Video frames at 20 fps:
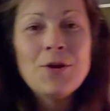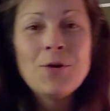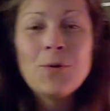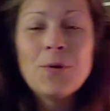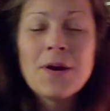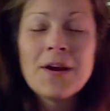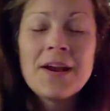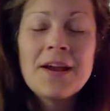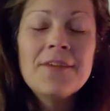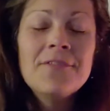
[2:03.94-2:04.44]

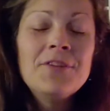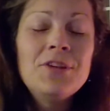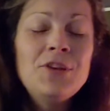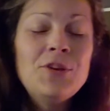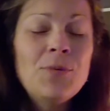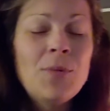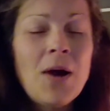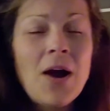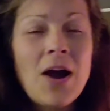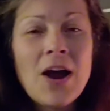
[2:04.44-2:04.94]
wherever
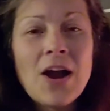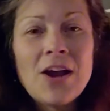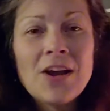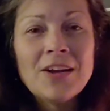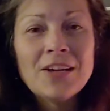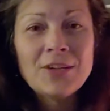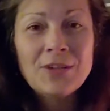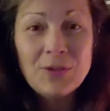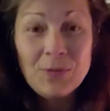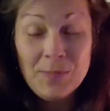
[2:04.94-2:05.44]
you are,
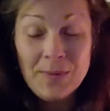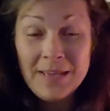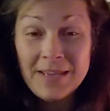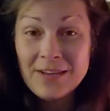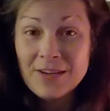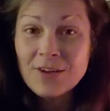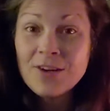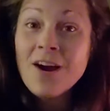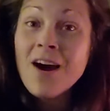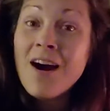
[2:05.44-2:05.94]
it could be in
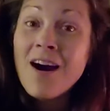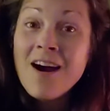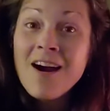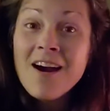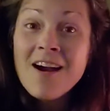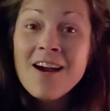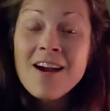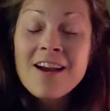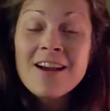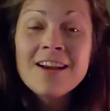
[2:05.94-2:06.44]
a
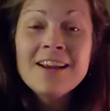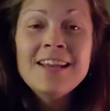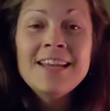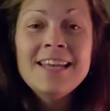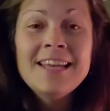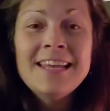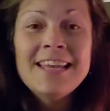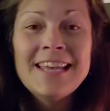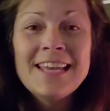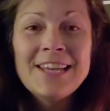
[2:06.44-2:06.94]
car,
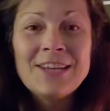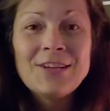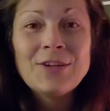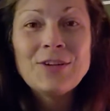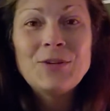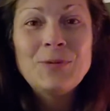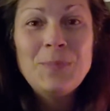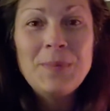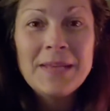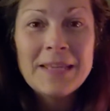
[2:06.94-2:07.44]
it
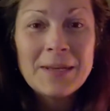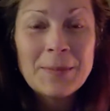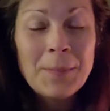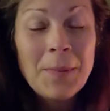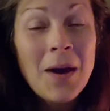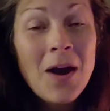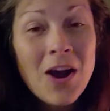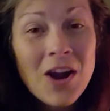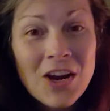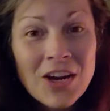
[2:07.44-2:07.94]
could be in a
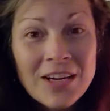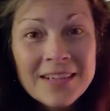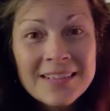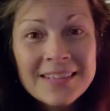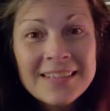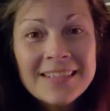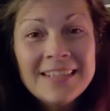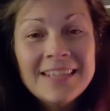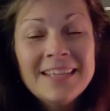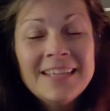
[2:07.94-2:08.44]

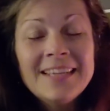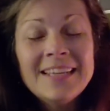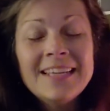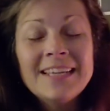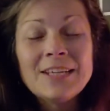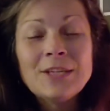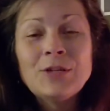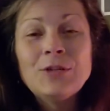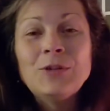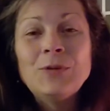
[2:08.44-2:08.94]
park,
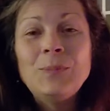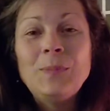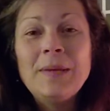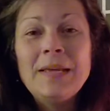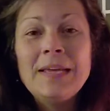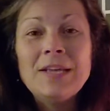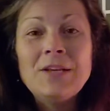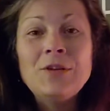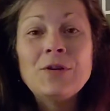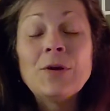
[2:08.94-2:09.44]
it could
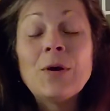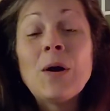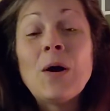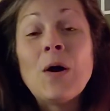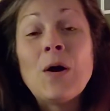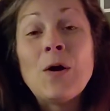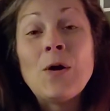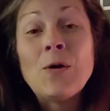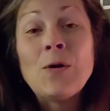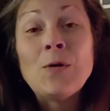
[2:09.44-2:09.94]
be in your
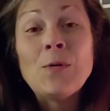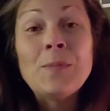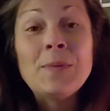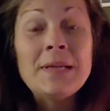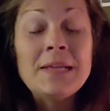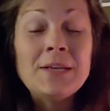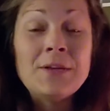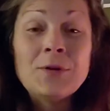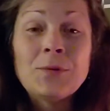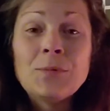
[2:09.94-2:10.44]
home,
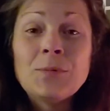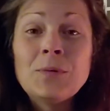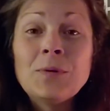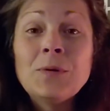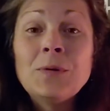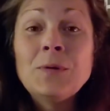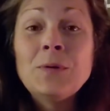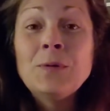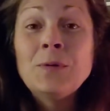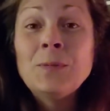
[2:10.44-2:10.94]
in a
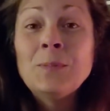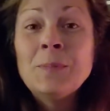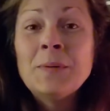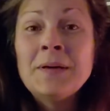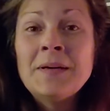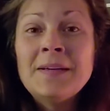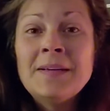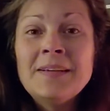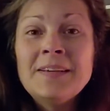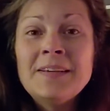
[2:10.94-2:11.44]
room,
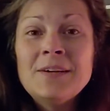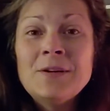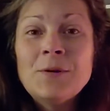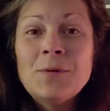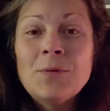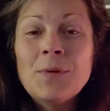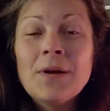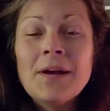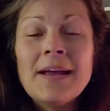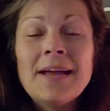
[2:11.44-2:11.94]

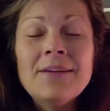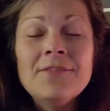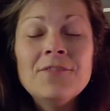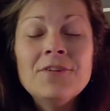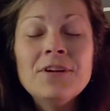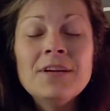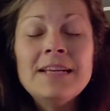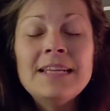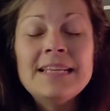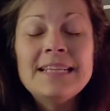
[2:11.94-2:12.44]

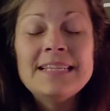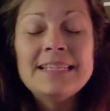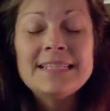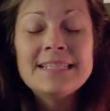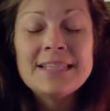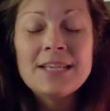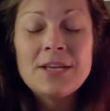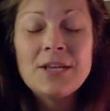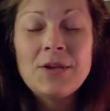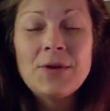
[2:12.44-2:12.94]
wherever it is
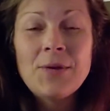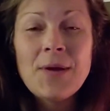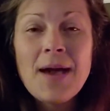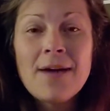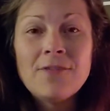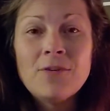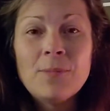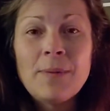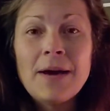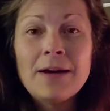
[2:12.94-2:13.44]
that you
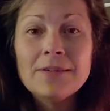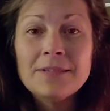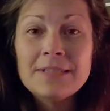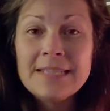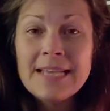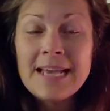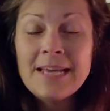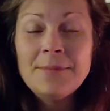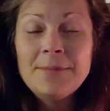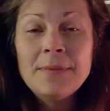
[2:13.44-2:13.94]
have about
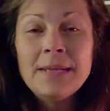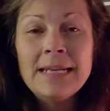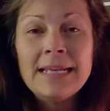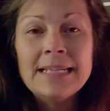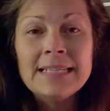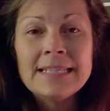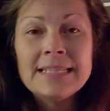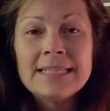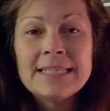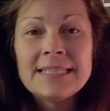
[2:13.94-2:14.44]
10
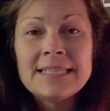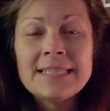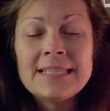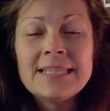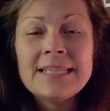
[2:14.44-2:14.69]
minutes,